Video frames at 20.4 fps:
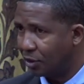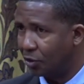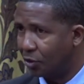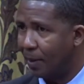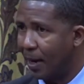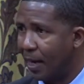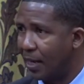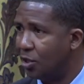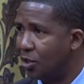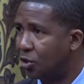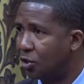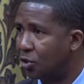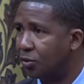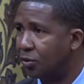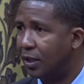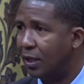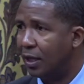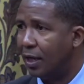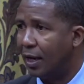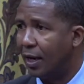issue,
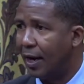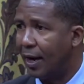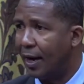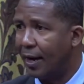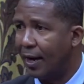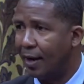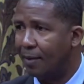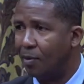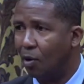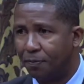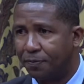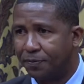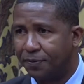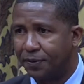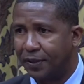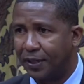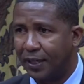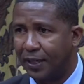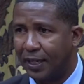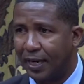and I'm
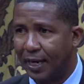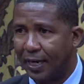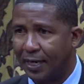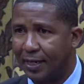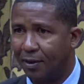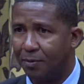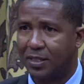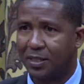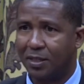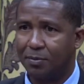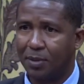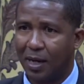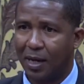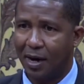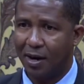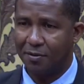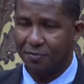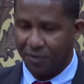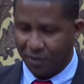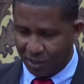hopeful that there will be some
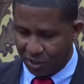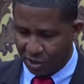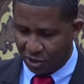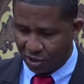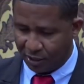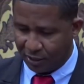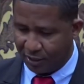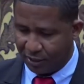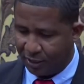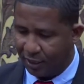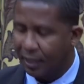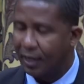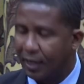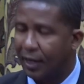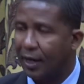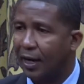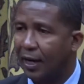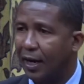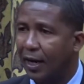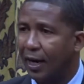clarification
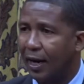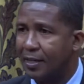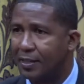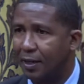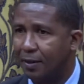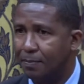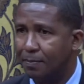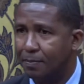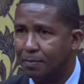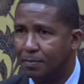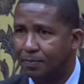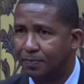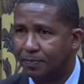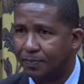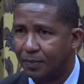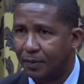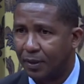and some